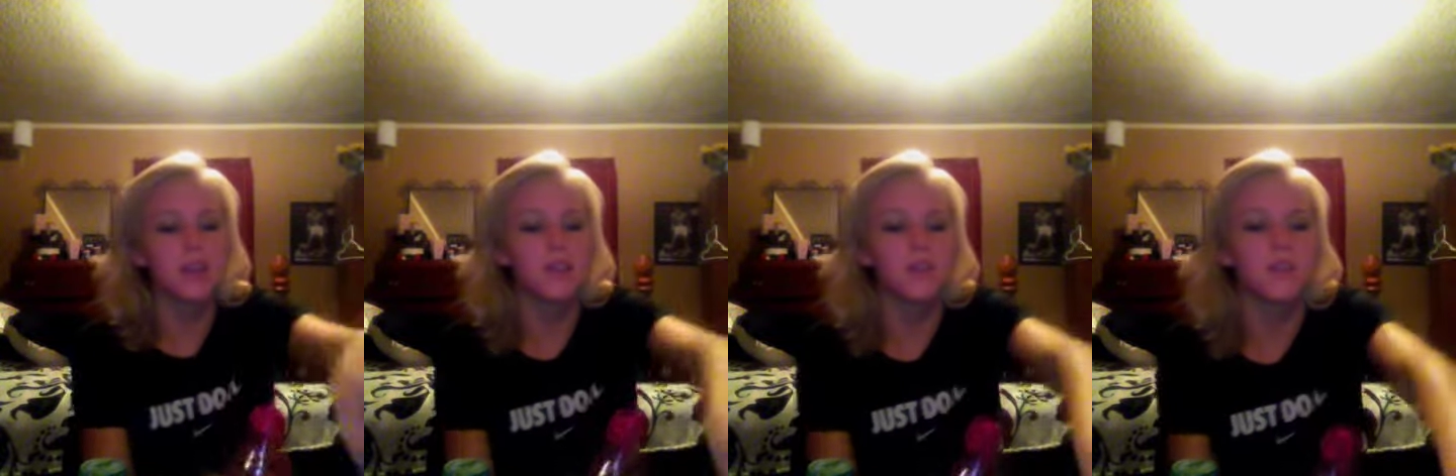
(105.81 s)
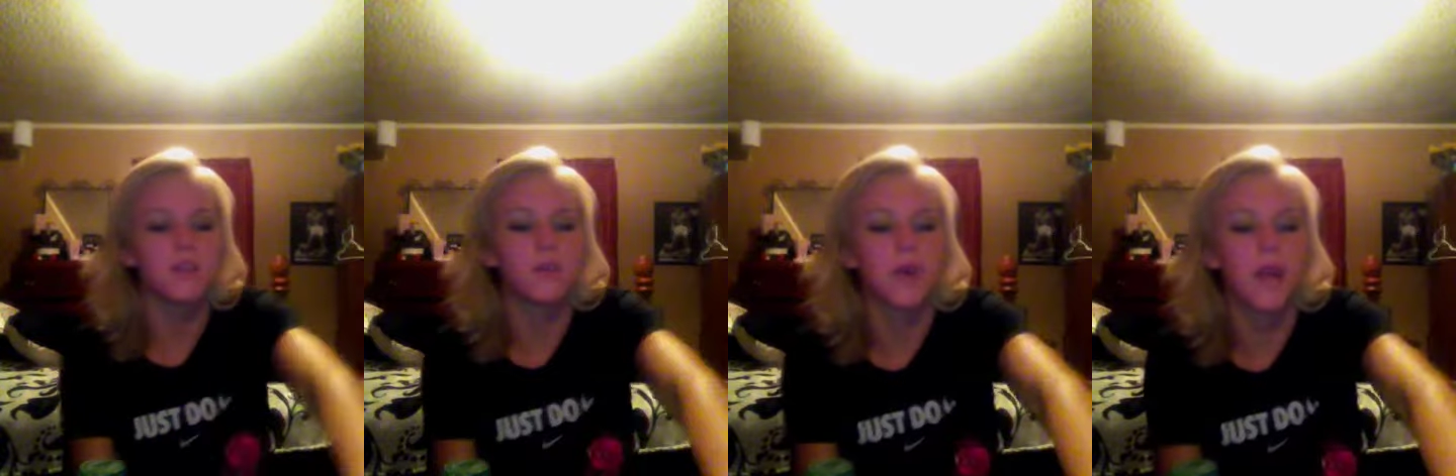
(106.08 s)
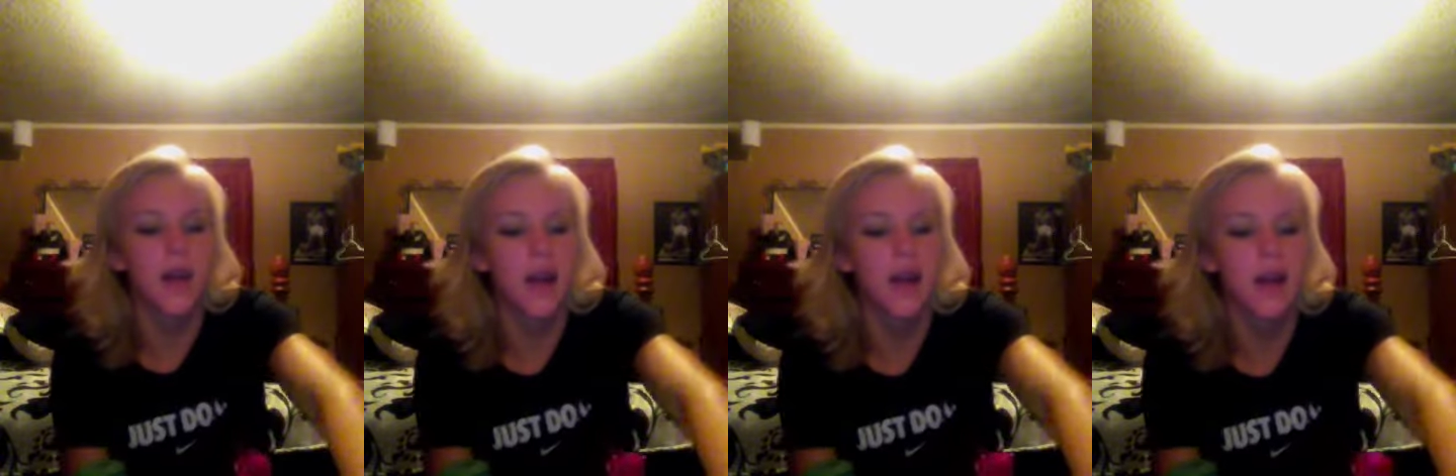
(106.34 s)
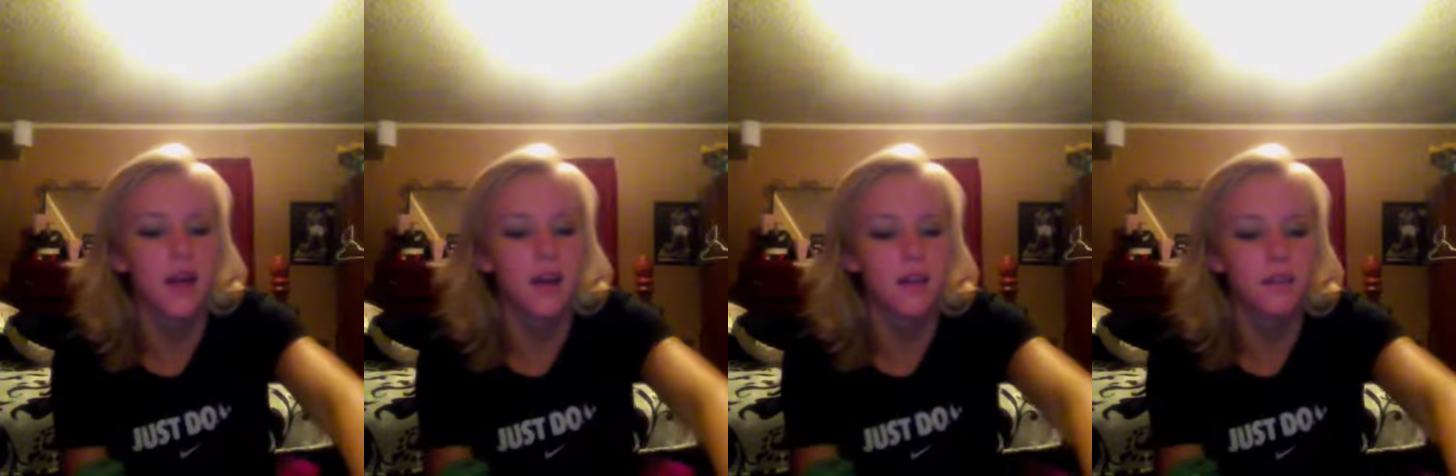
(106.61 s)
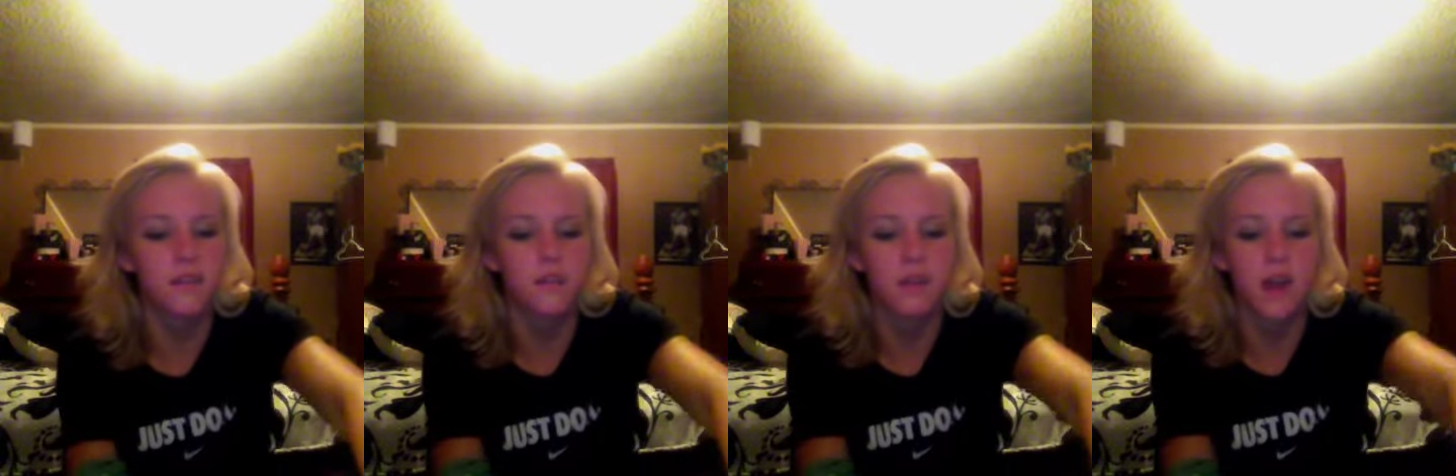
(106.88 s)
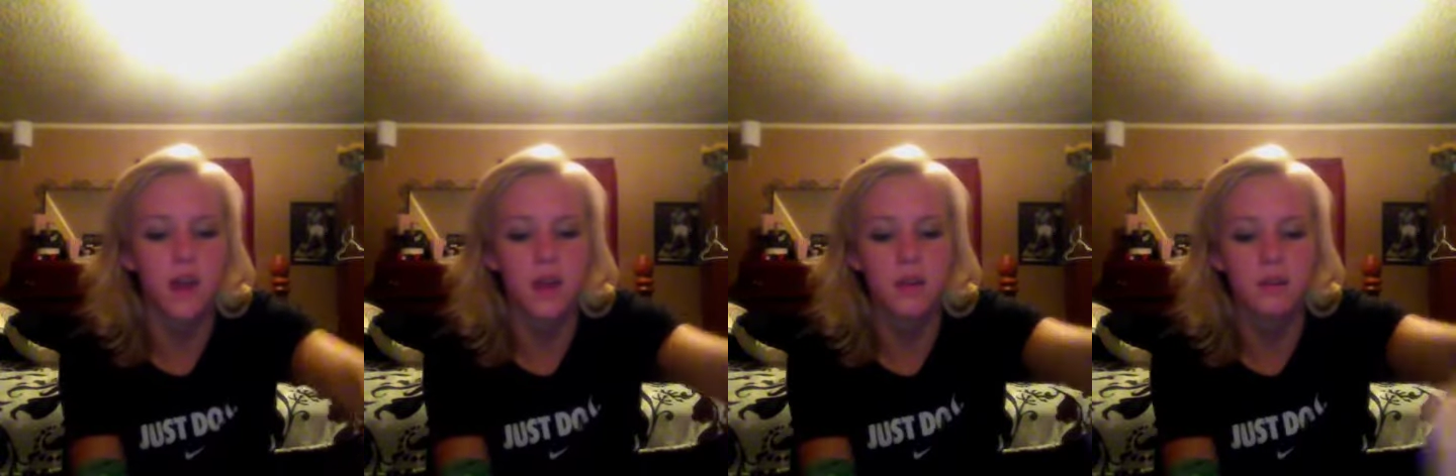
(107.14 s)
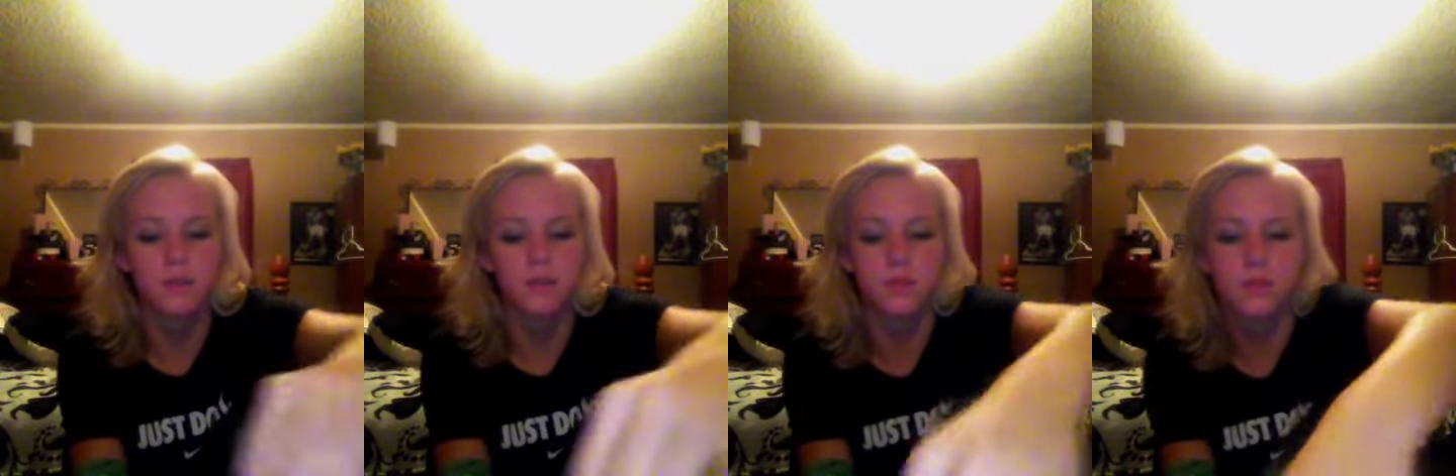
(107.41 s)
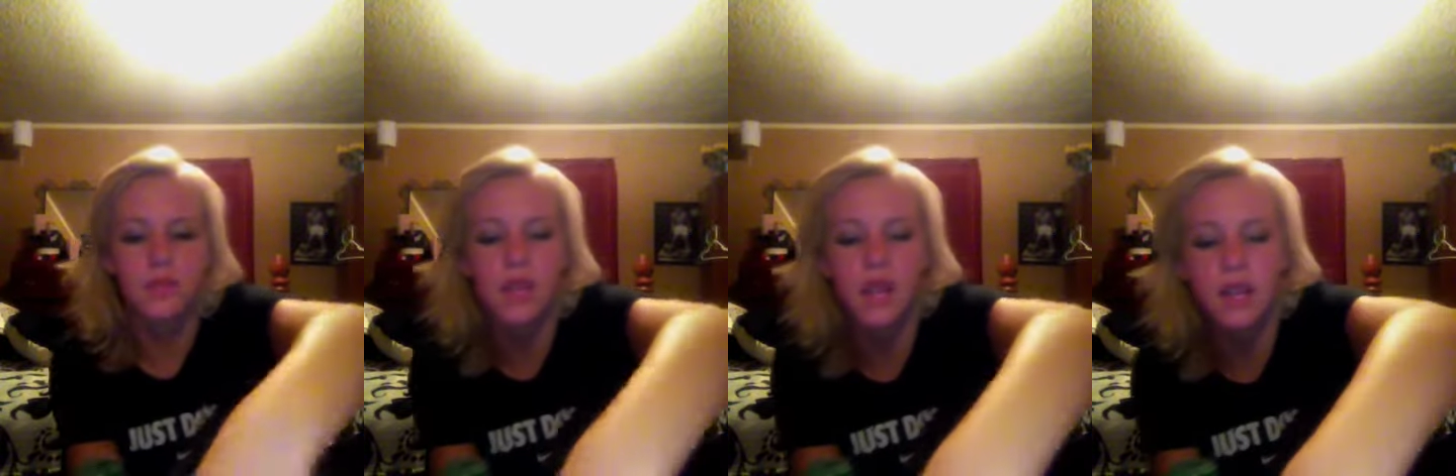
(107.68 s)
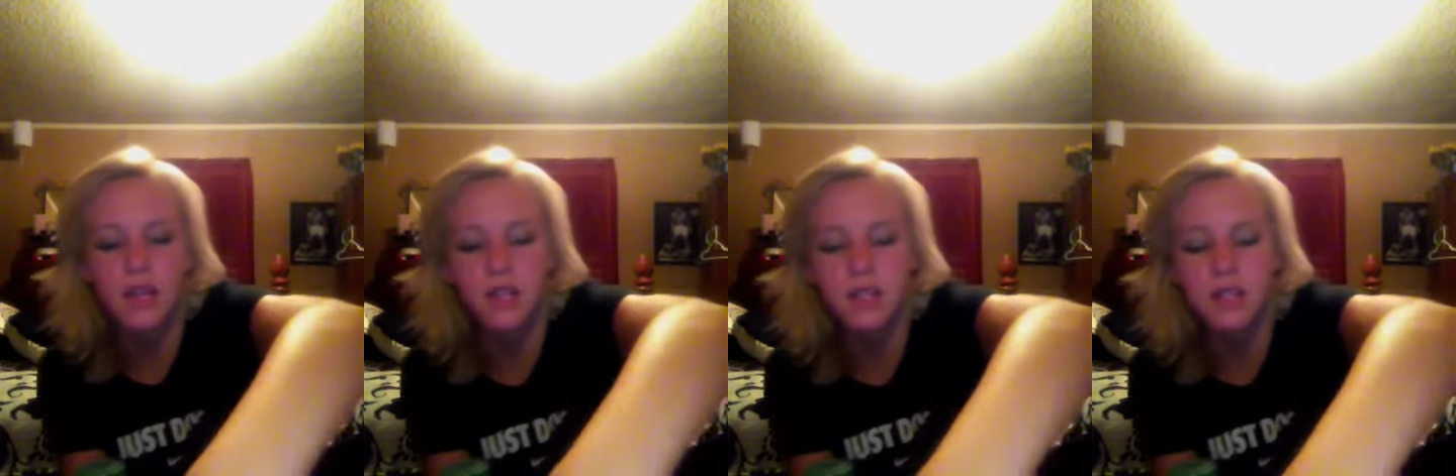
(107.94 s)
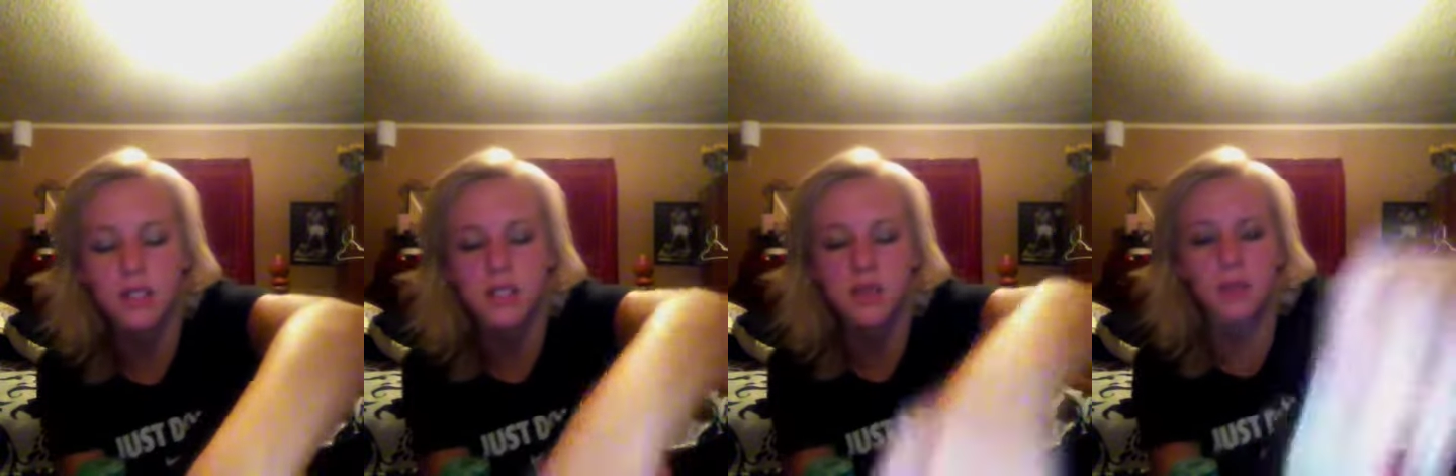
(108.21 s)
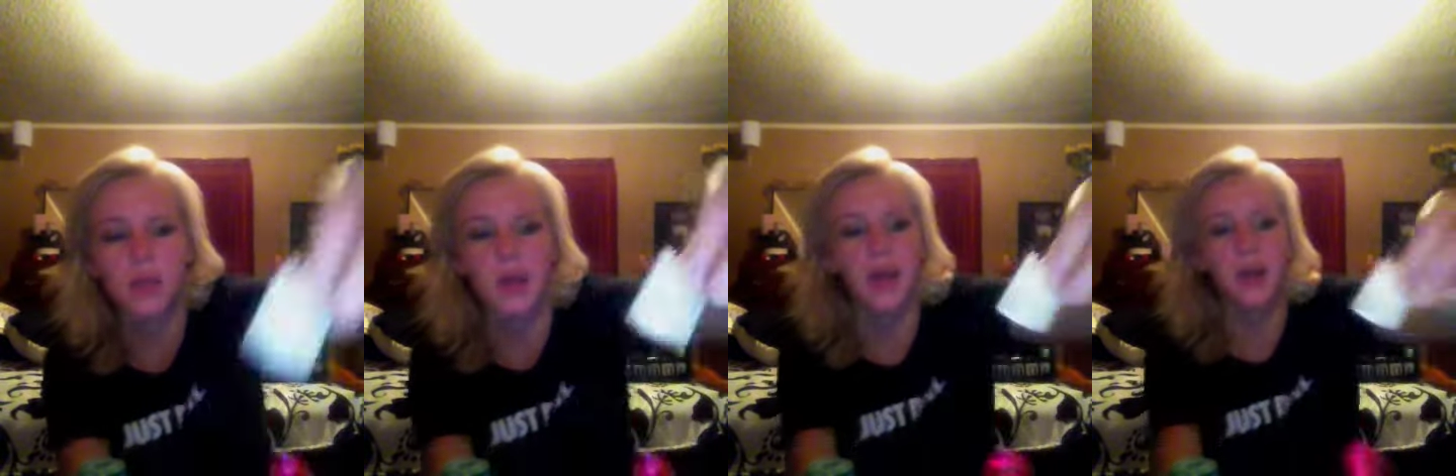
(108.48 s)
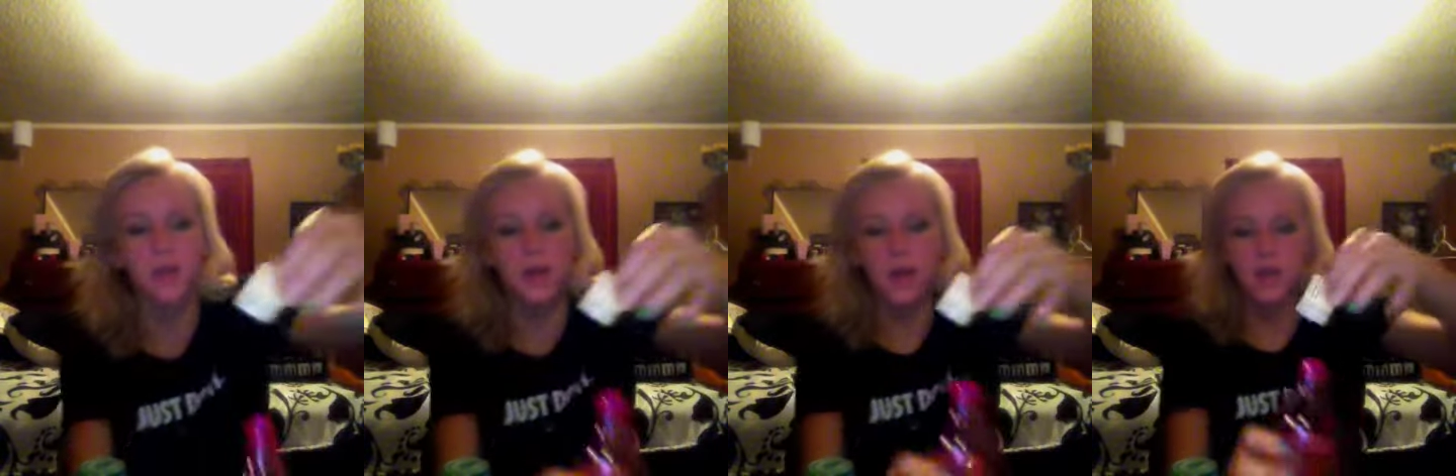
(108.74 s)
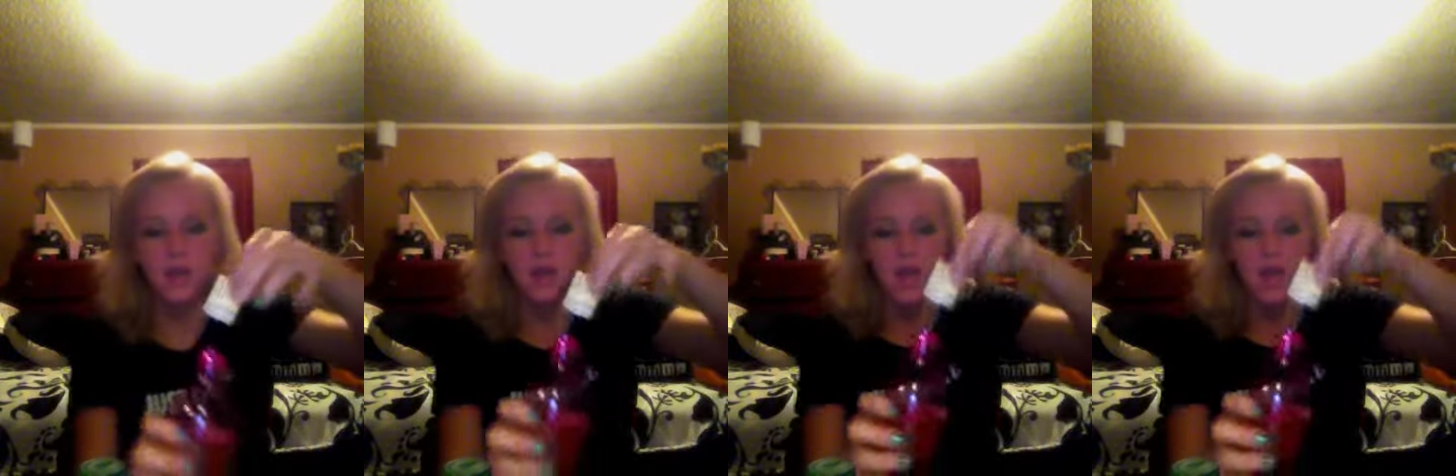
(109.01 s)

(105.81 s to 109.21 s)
than what I have that I use to apply it with.